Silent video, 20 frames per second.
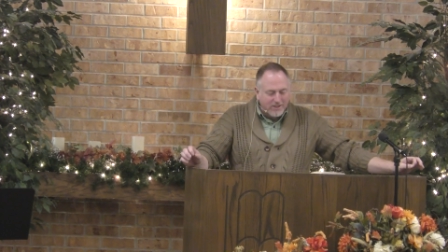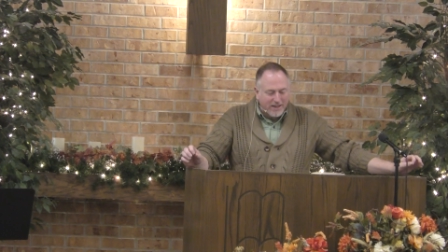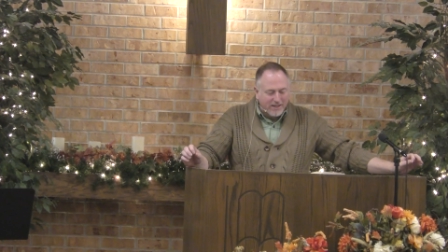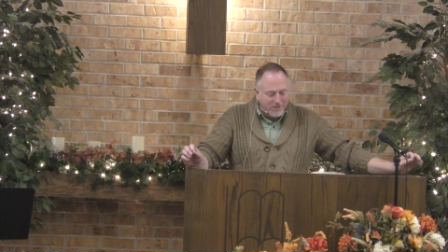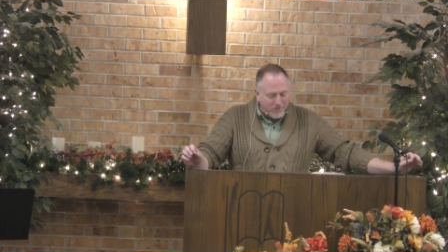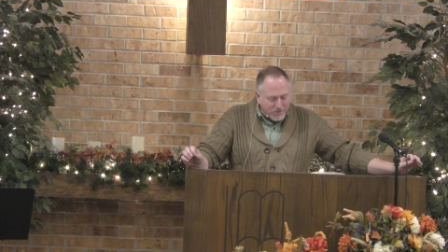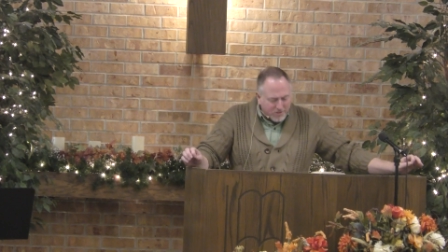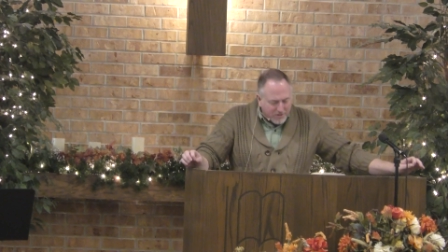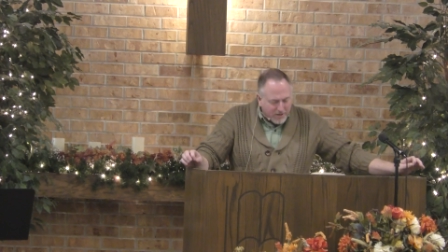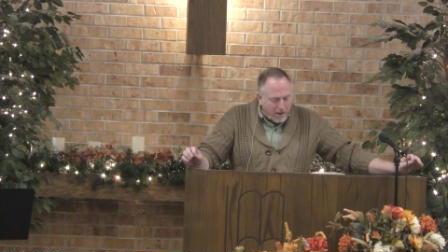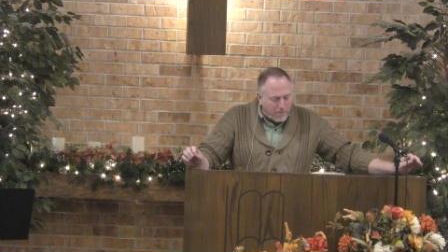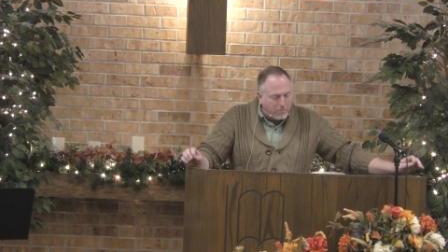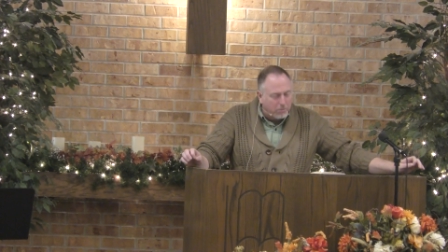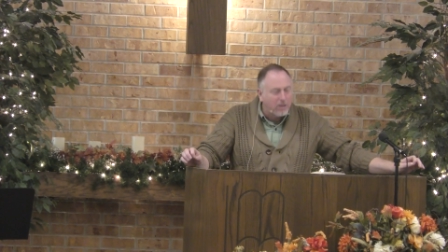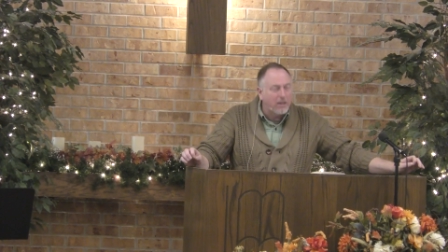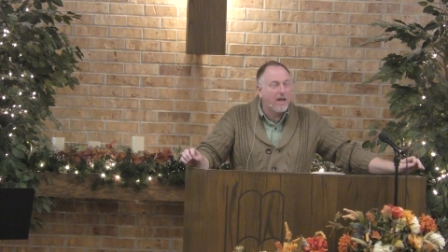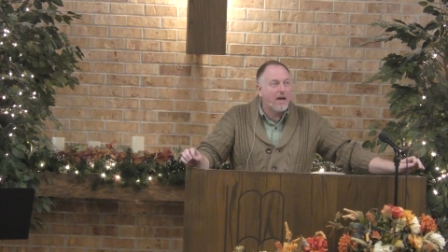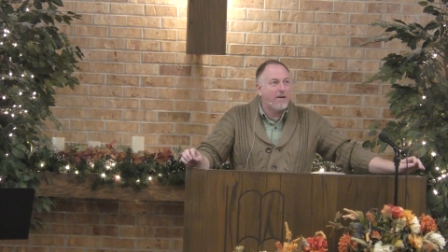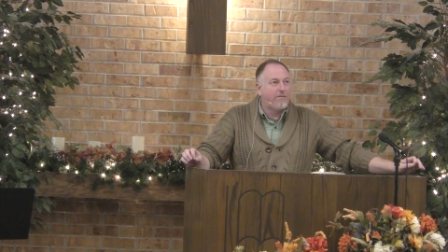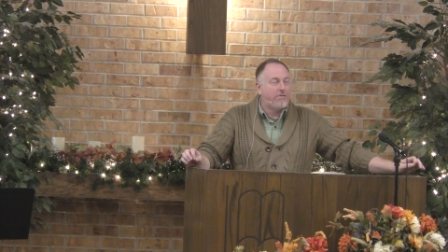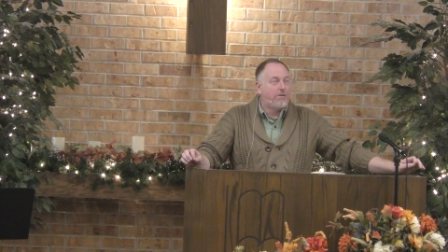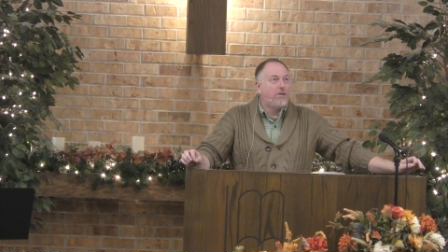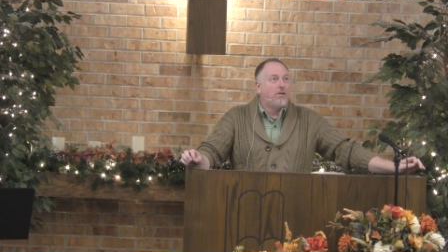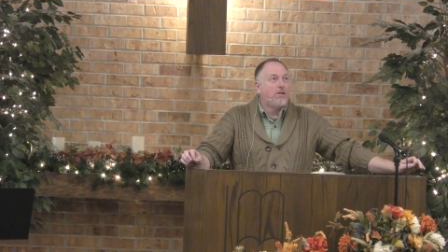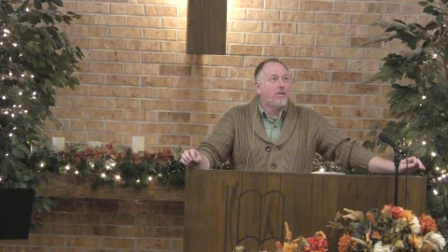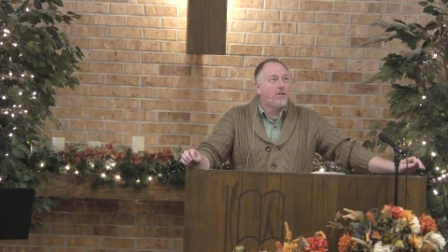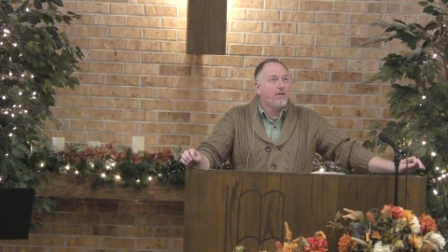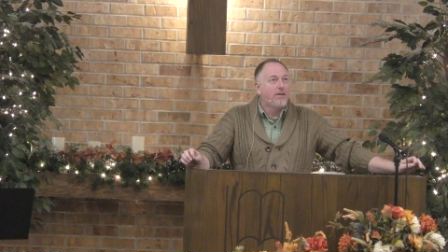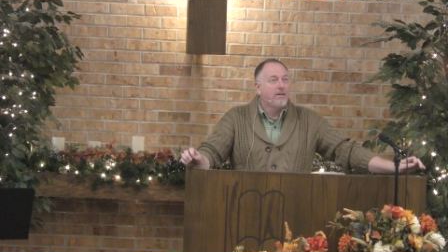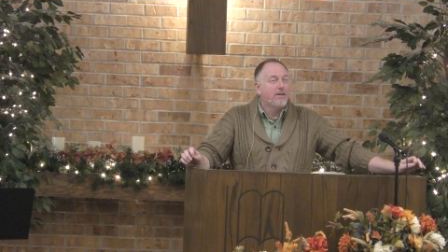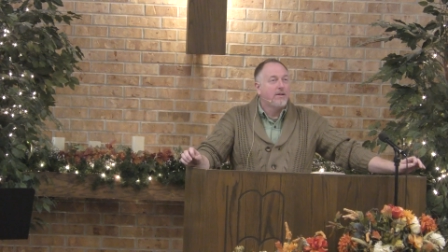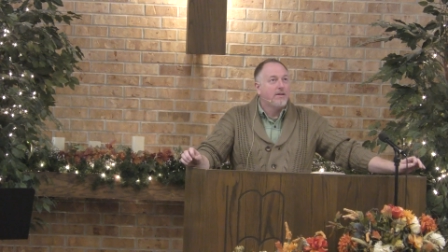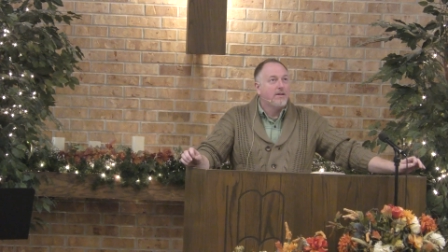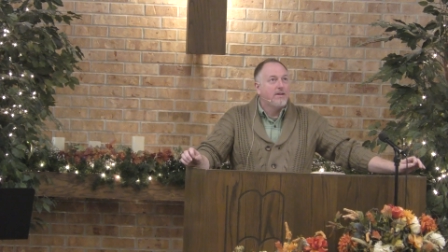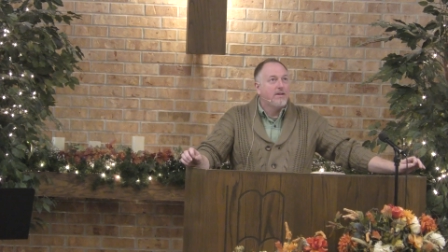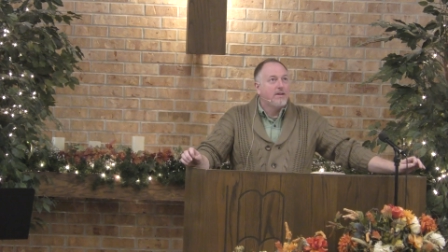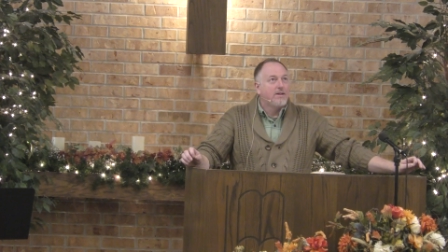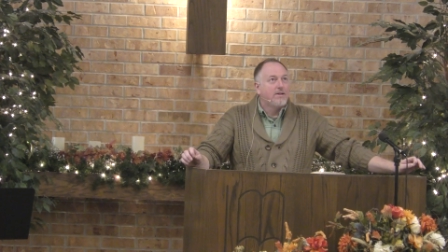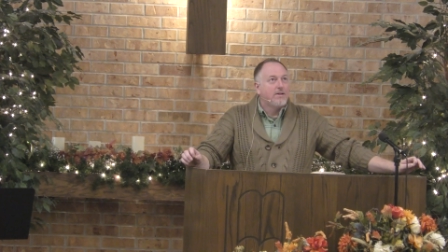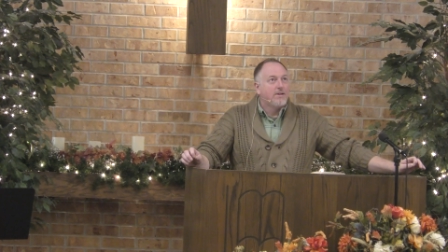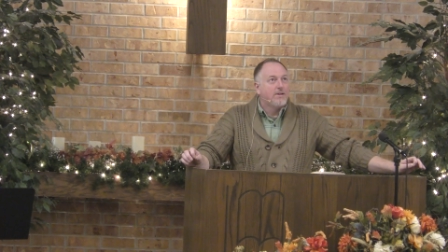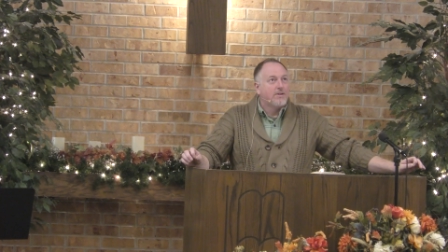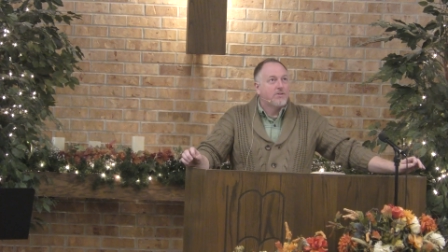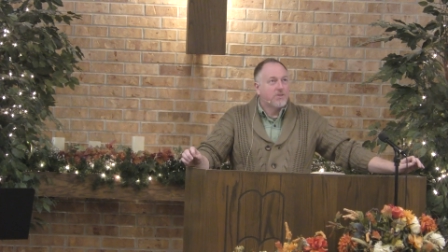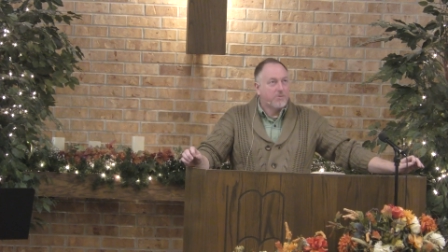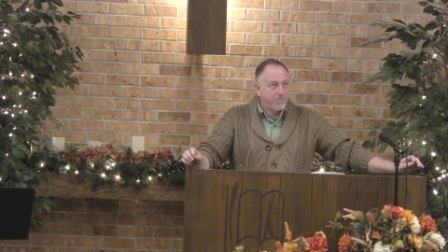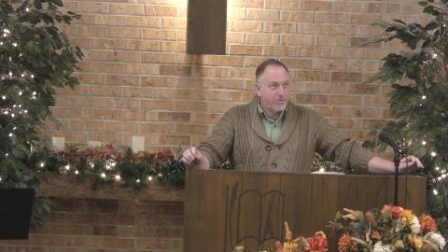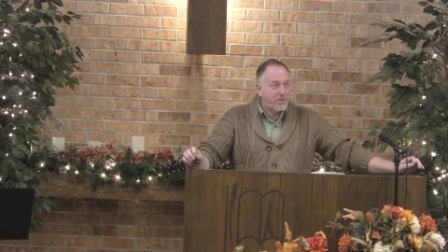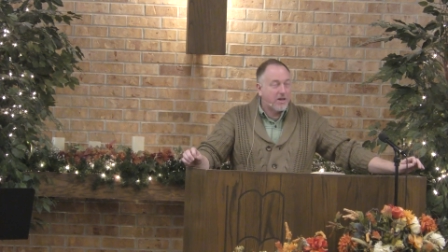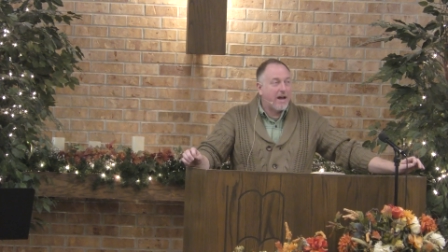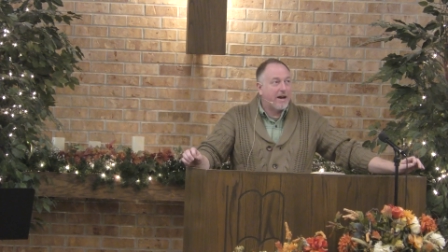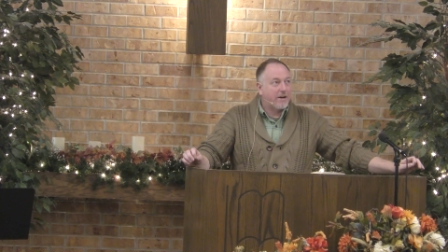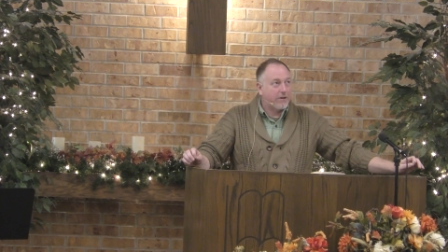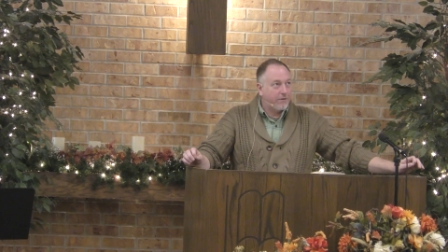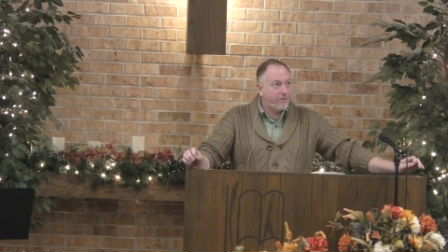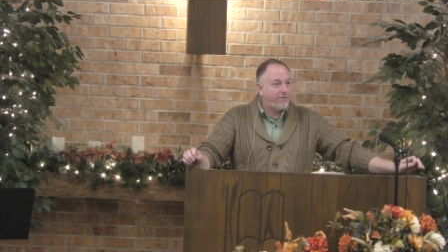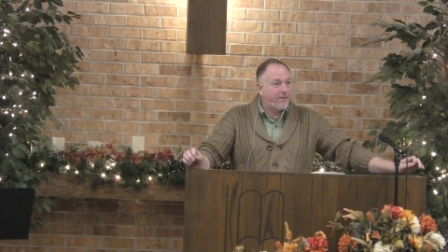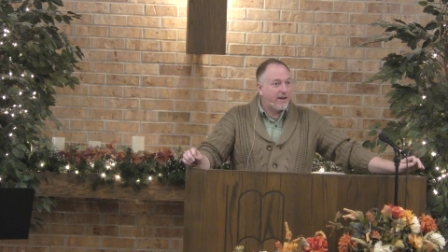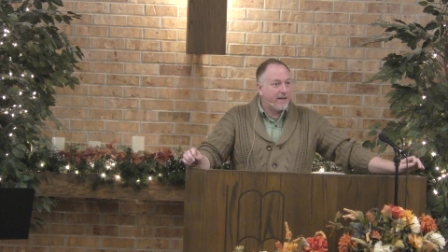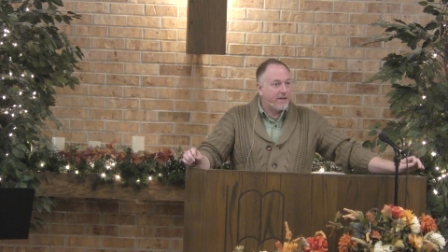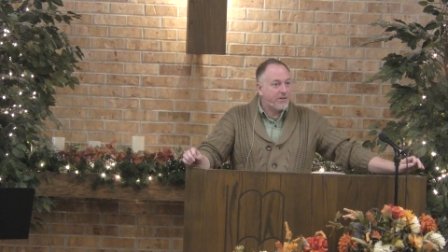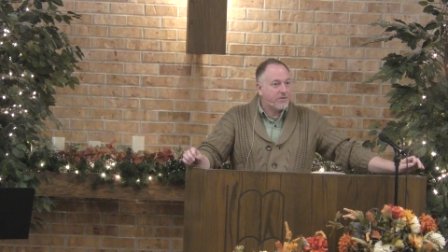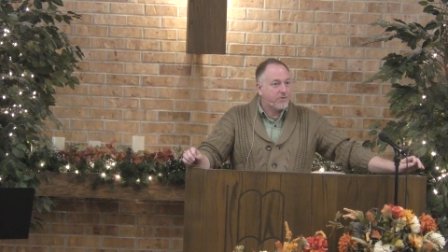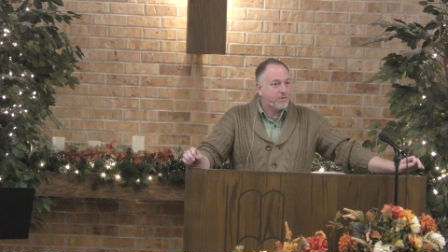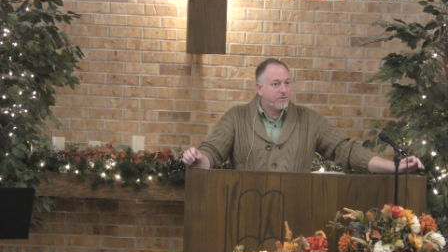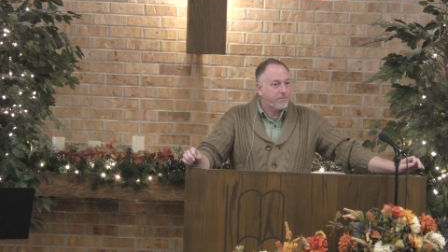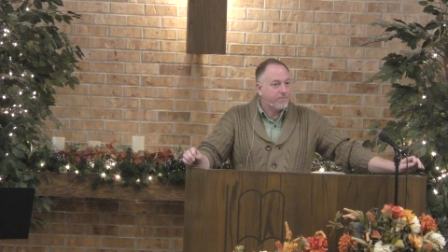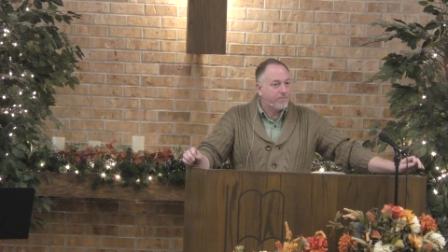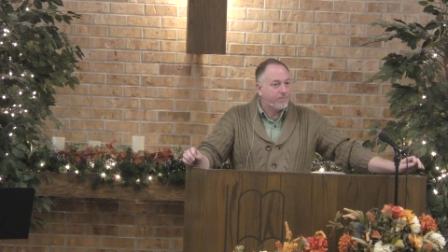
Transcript: at some level, some sacrifice.